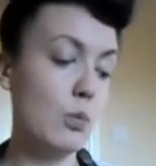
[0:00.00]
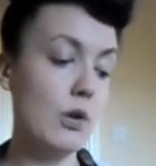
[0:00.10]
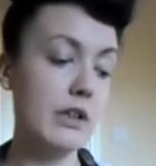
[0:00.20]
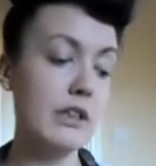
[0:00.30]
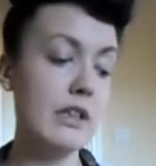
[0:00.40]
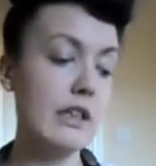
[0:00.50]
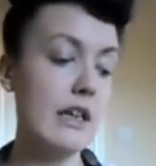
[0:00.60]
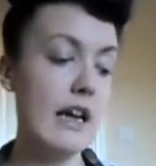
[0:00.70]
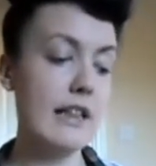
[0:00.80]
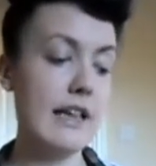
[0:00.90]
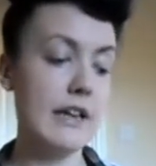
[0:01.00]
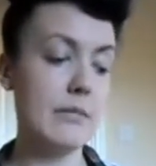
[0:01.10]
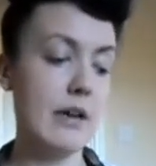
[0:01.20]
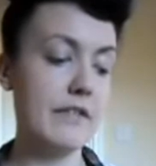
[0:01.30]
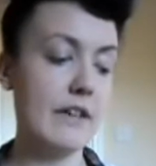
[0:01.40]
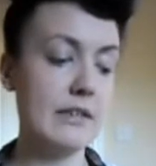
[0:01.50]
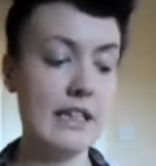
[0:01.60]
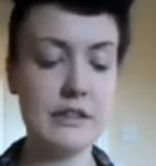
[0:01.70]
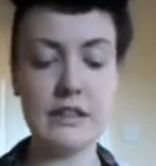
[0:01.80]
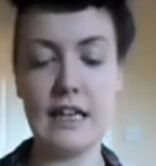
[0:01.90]
one. Then my
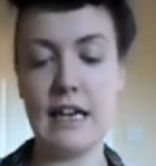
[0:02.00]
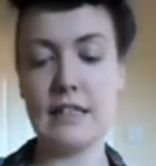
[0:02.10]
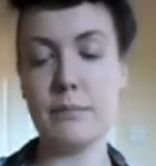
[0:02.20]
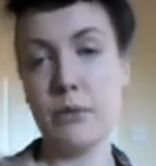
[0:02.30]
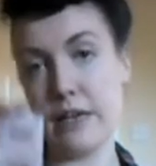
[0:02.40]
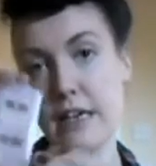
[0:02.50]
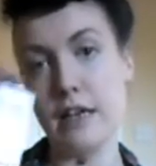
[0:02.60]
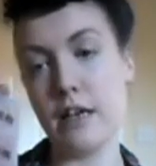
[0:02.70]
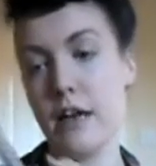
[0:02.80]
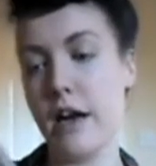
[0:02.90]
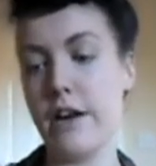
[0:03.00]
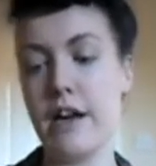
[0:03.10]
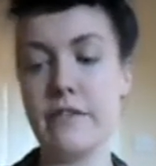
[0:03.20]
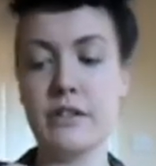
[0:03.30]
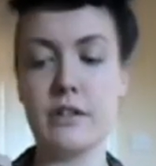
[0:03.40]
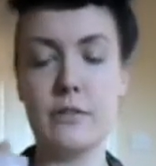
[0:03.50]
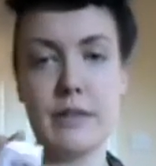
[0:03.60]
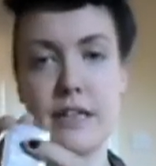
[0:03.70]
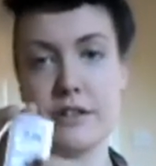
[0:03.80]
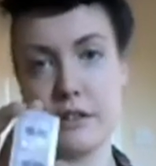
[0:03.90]
foundation is Boing, and I've used a
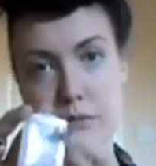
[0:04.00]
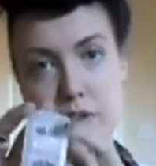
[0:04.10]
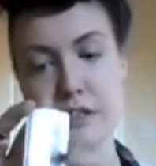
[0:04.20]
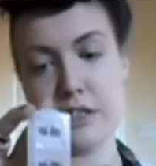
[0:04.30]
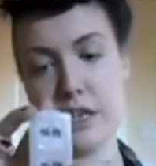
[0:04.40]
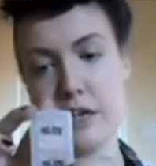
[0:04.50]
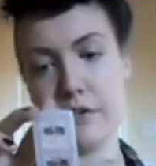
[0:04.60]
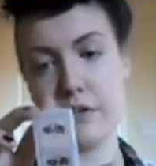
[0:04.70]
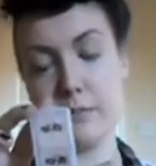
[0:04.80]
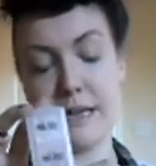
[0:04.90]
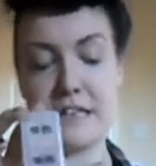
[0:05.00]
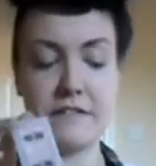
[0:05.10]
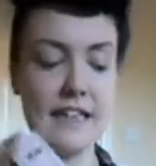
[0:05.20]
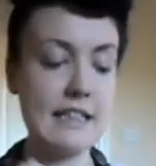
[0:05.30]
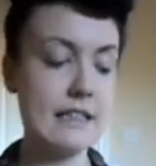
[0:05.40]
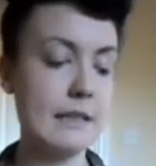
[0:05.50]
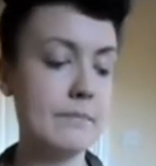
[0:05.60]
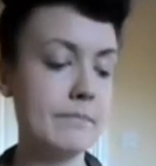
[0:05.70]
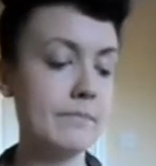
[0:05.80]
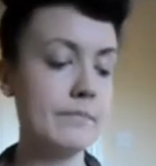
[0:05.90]
combination of 1 and 2 from Benefit.
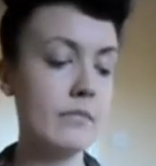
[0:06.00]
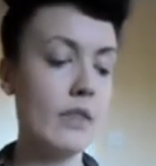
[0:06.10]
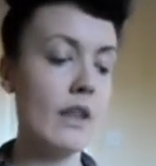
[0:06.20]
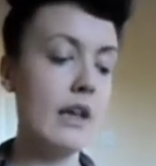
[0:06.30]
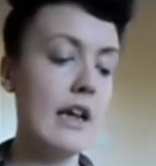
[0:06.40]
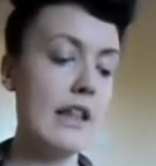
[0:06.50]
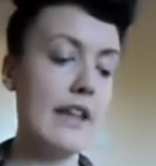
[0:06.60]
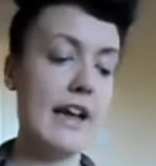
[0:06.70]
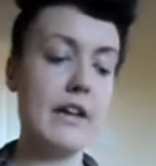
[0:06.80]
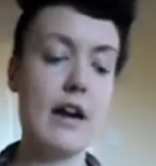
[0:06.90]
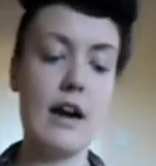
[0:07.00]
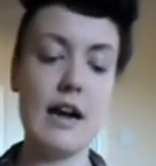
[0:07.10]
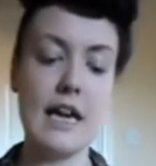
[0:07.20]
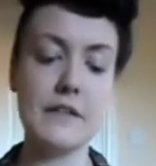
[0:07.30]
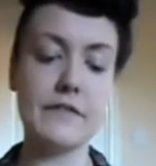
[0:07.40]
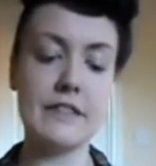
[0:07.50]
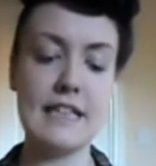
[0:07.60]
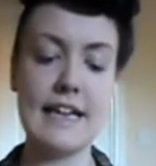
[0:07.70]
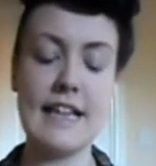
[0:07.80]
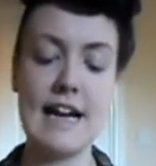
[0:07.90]
Then I've
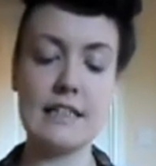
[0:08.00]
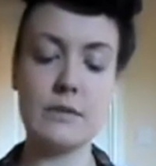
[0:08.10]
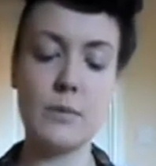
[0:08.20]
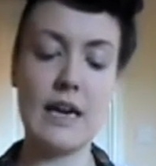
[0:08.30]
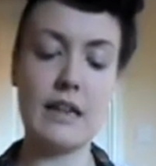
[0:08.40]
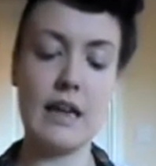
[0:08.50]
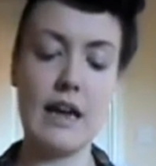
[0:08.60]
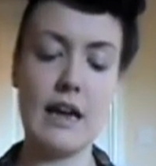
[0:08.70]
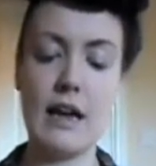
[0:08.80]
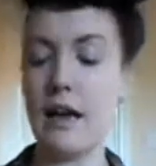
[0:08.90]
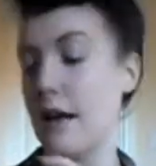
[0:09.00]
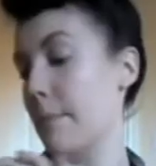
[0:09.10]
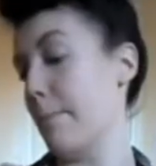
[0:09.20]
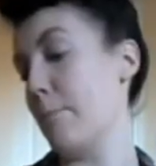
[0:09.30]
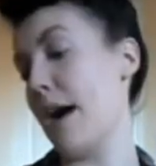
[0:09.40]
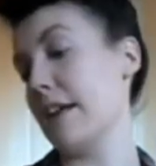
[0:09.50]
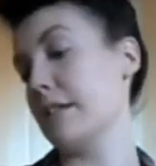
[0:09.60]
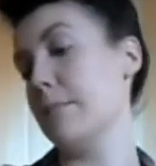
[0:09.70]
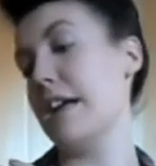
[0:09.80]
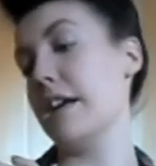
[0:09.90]
set that with a
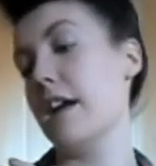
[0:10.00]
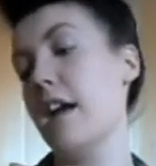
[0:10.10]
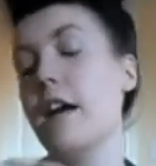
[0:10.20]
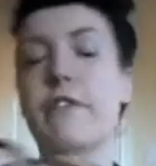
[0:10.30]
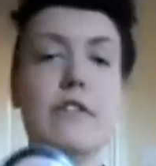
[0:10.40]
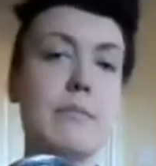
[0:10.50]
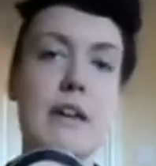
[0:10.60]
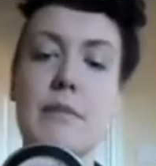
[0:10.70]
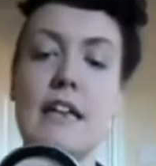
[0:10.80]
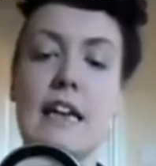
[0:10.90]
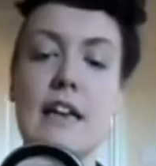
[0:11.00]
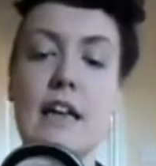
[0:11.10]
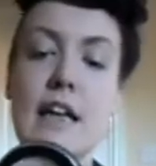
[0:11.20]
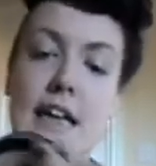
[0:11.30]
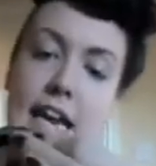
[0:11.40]
matte maker from Maybelline